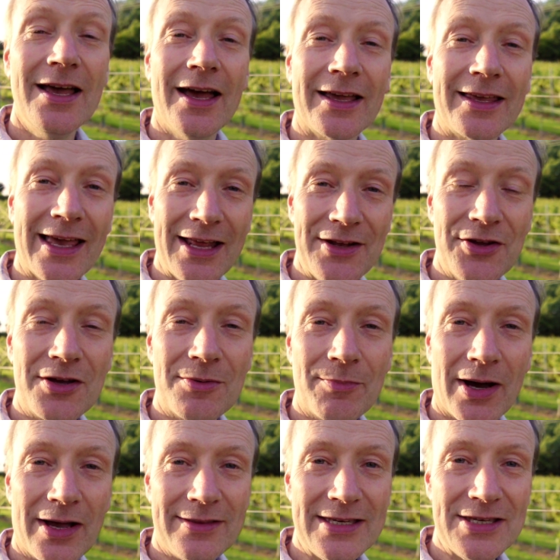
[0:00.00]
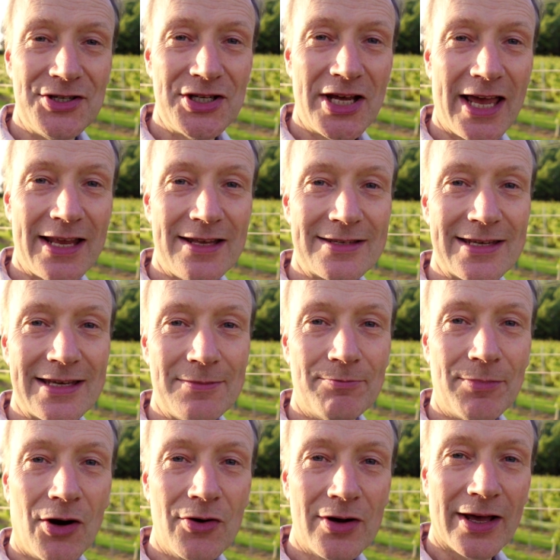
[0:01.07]
Again, you can buy these chains in
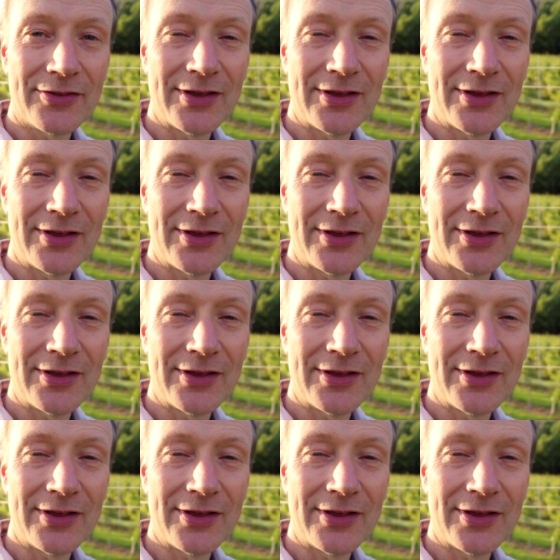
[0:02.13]
bulk.